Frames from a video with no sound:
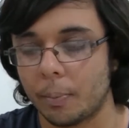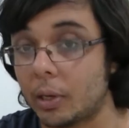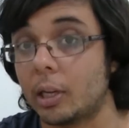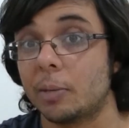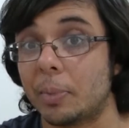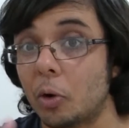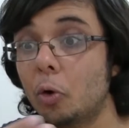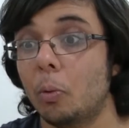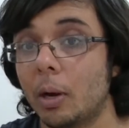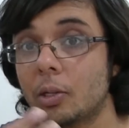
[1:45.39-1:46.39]
You need to be
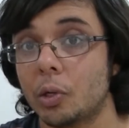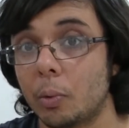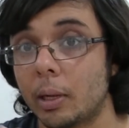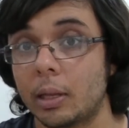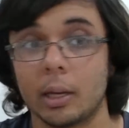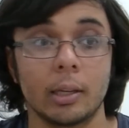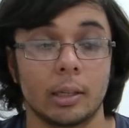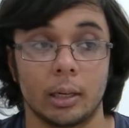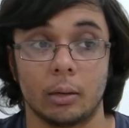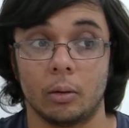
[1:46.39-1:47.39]
always doing things
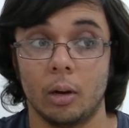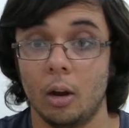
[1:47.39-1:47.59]
and